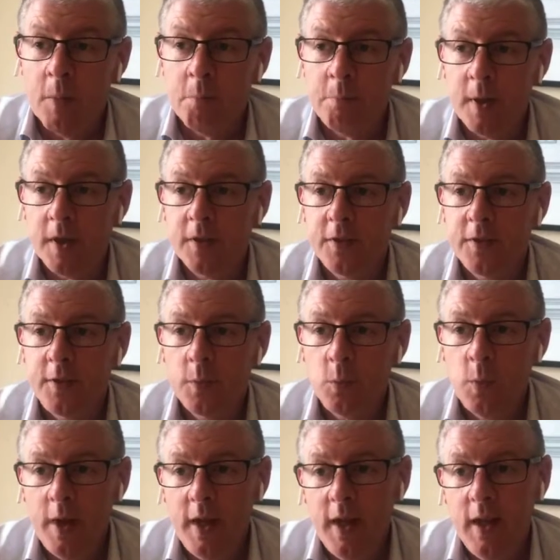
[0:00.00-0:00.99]
But the
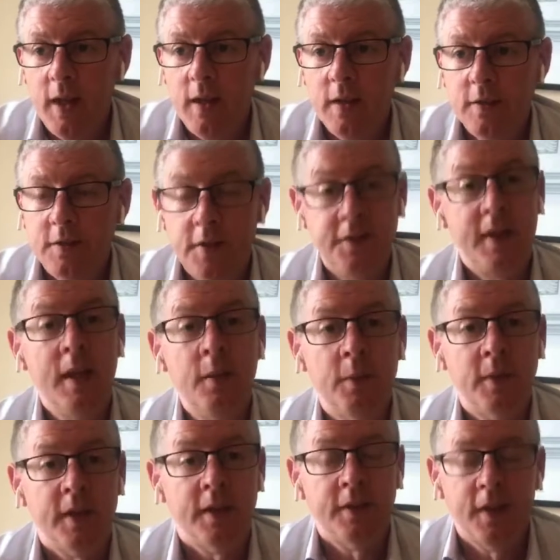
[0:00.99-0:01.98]
way to deal
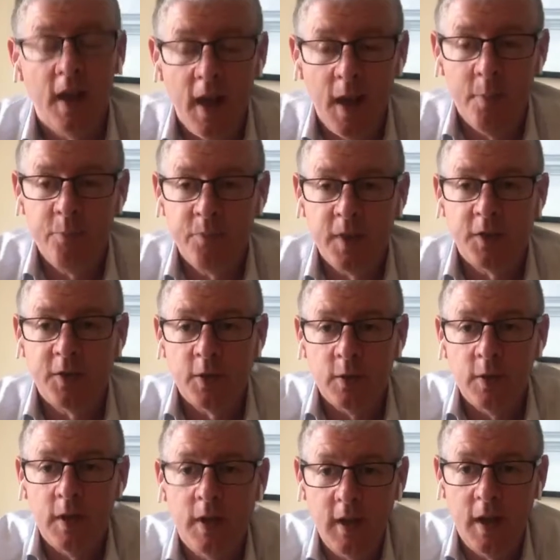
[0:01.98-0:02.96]
with it,
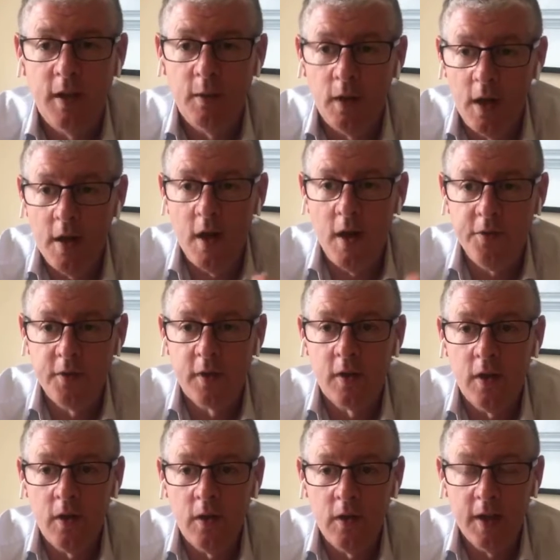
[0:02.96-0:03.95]
on the
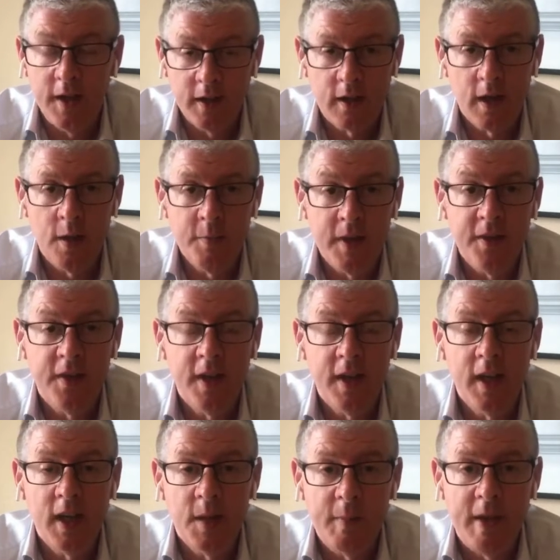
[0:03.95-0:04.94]
call, and it got me
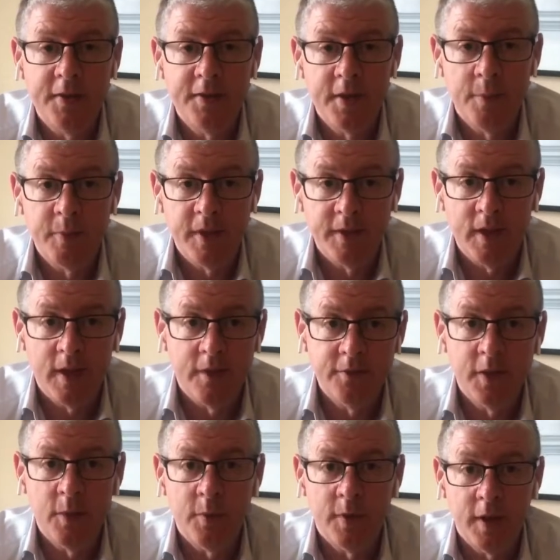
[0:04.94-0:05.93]
thinking about something that I've
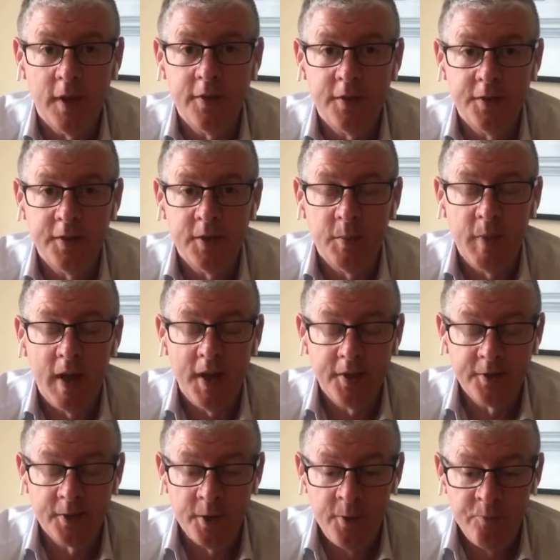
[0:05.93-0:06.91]
done with others in the
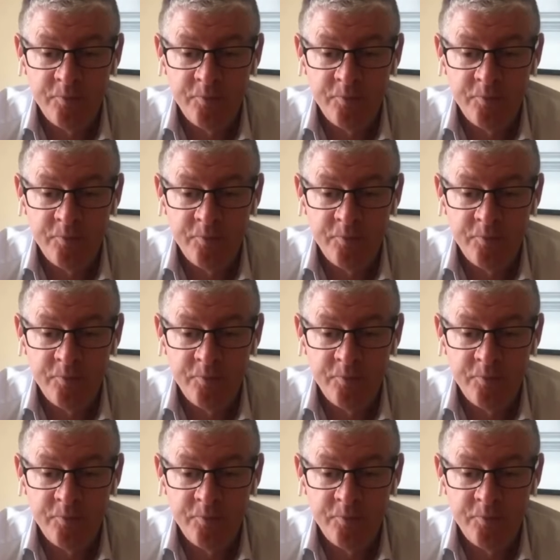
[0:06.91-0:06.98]
past.